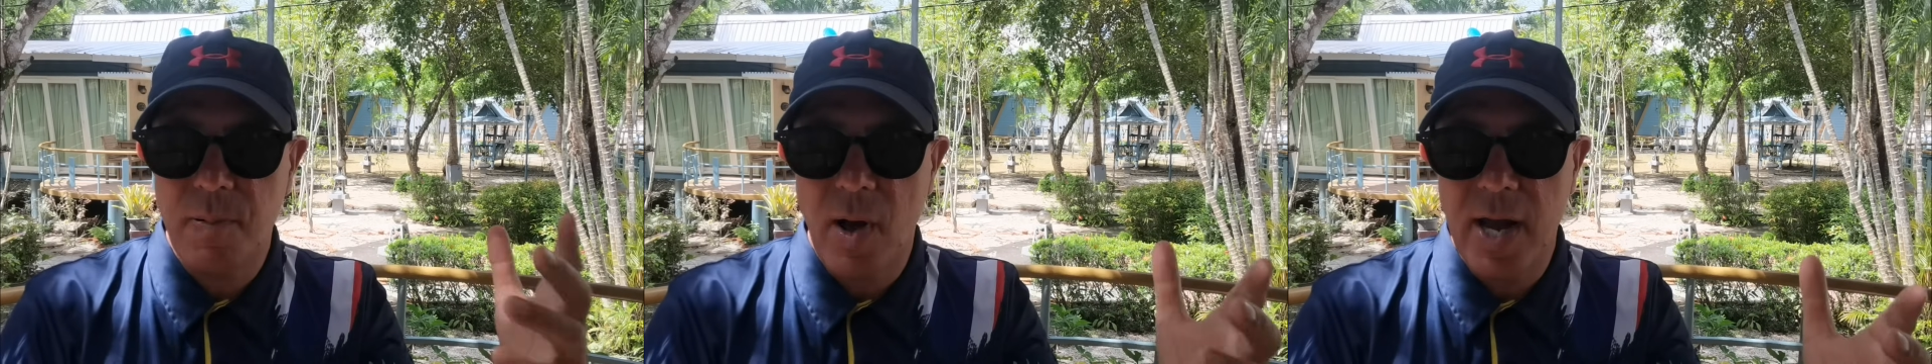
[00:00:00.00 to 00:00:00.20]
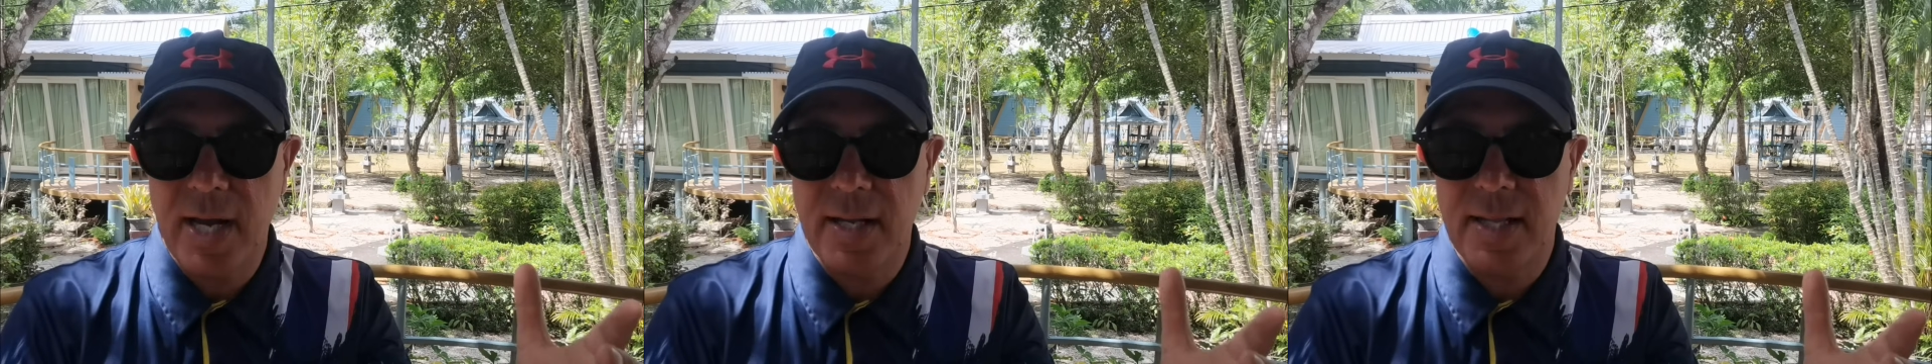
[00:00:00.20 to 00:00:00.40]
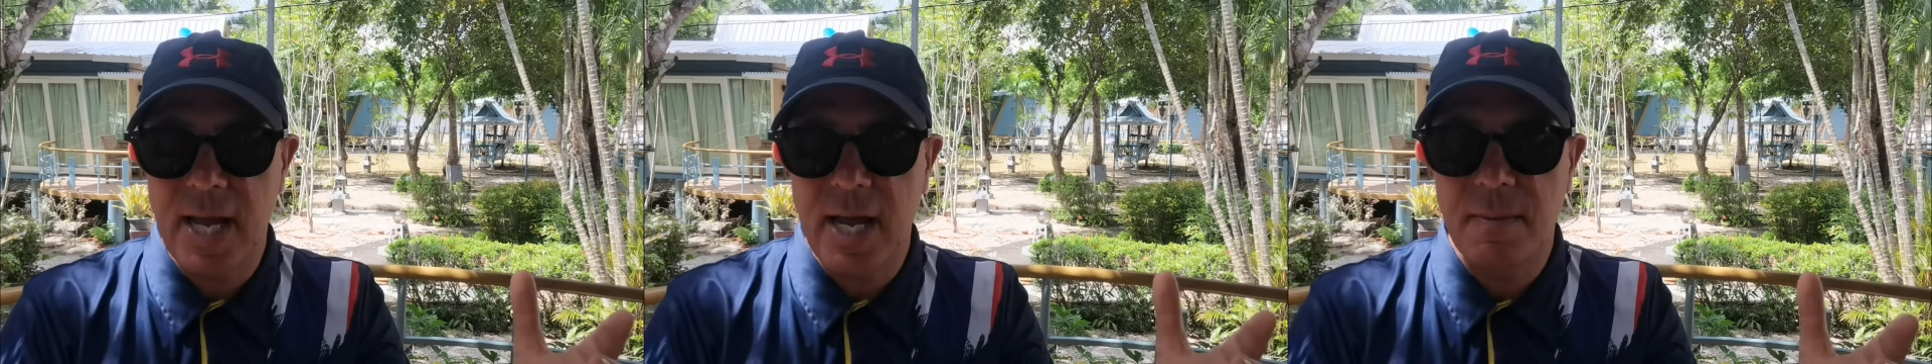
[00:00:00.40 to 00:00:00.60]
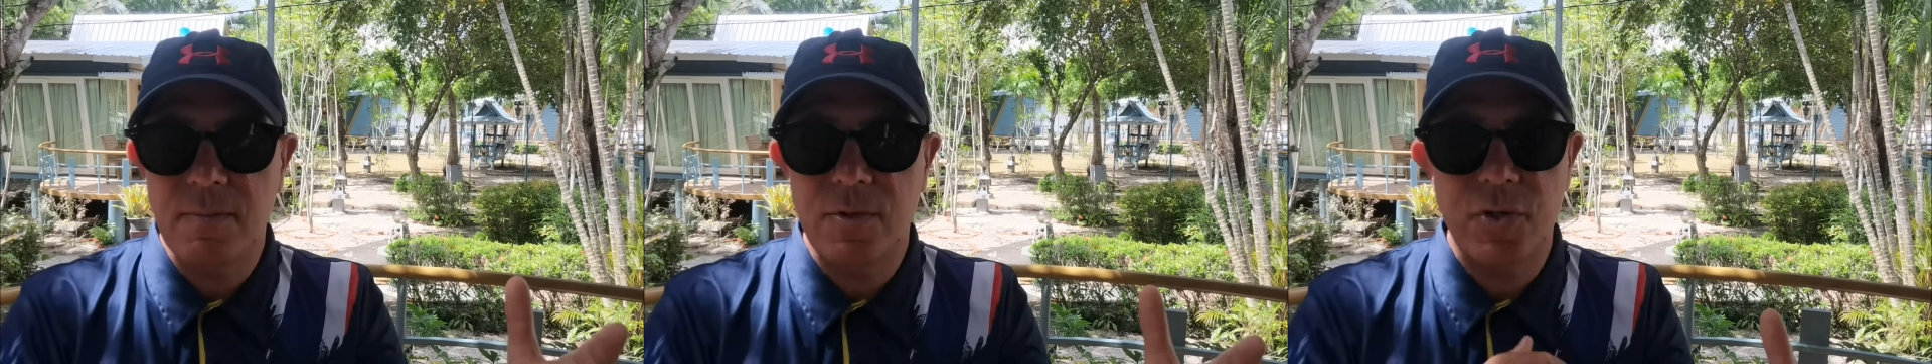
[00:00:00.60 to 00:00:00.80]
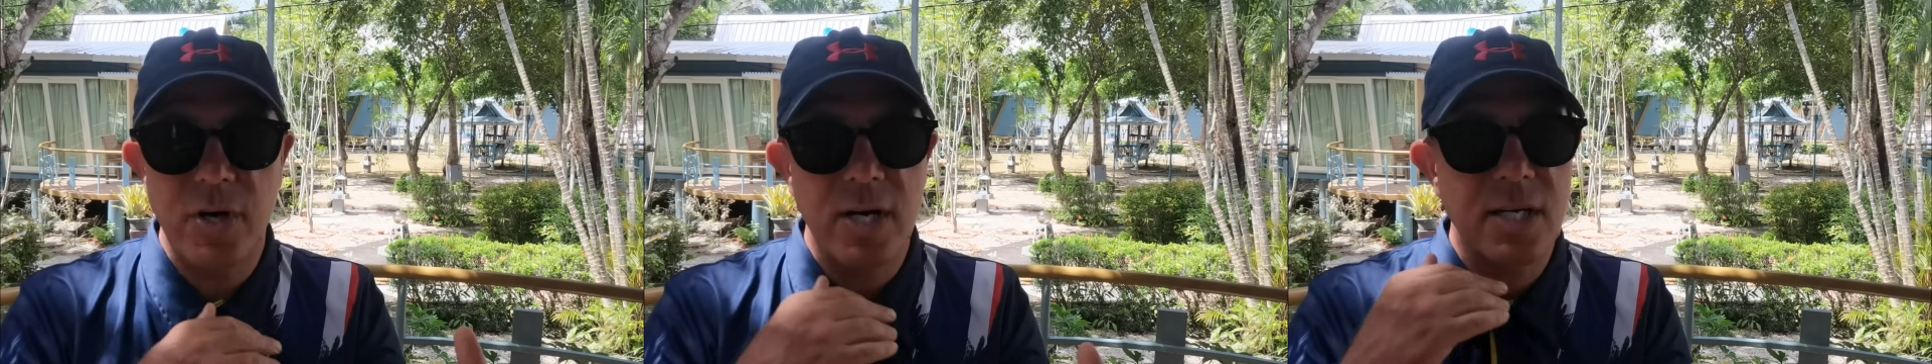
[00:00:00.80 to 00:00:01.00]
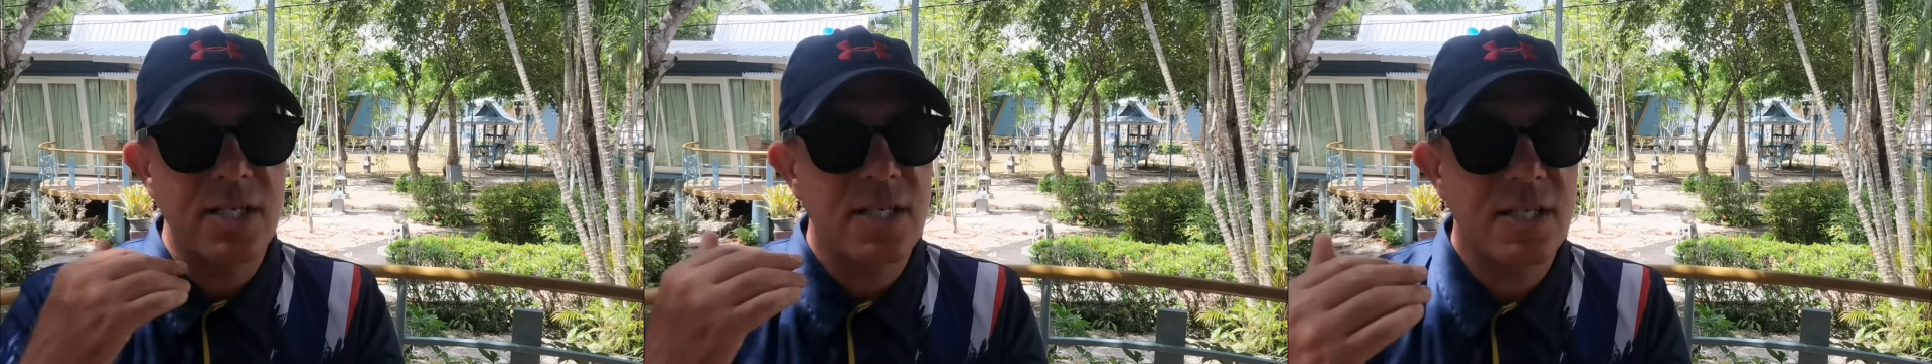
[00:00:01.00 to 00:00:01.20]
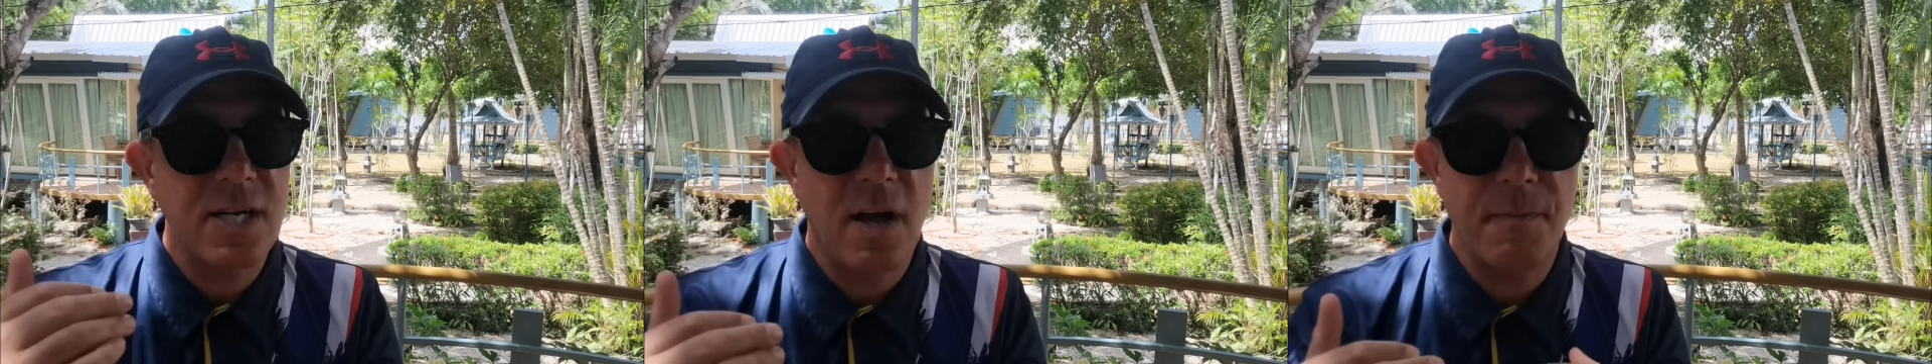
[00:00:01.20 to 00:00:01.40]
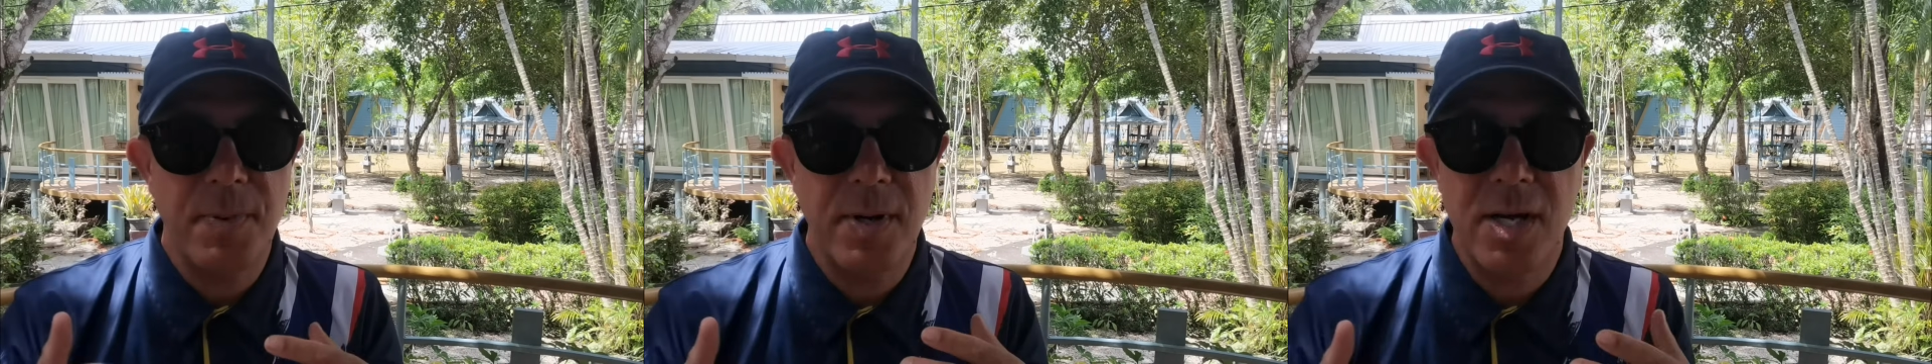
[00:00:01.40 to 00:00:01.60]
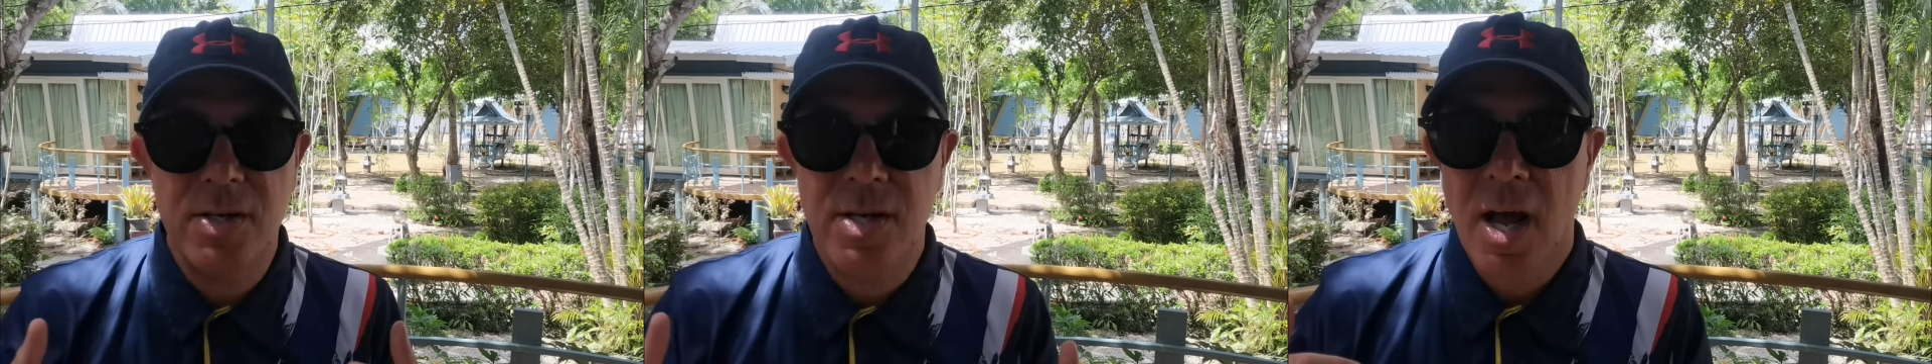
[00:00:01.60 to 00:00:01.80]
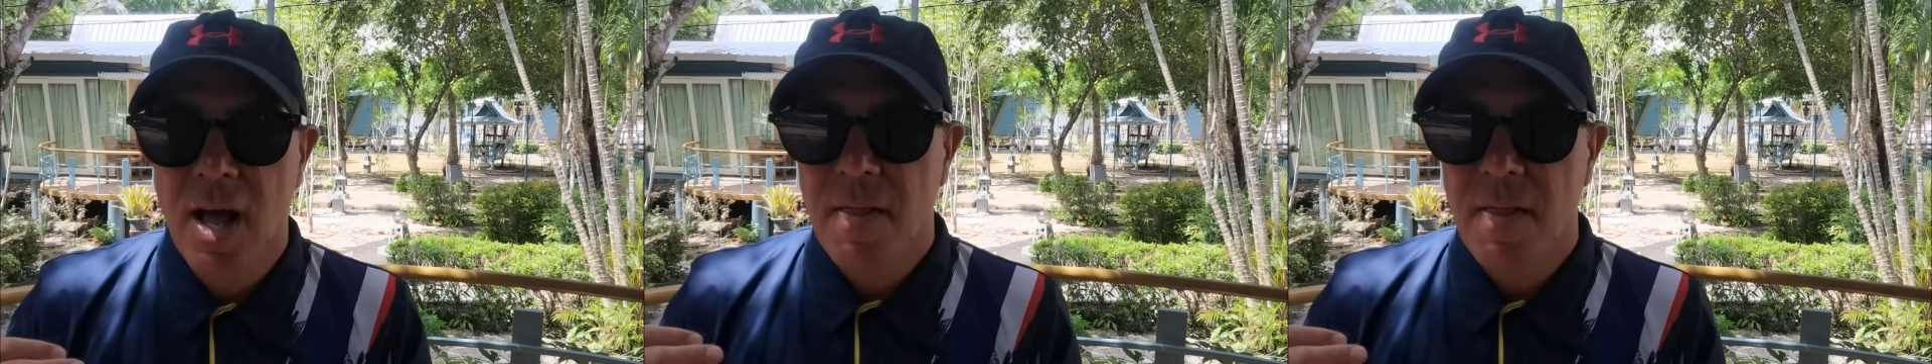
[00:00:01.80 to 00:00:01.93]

buying them drinks and stuff because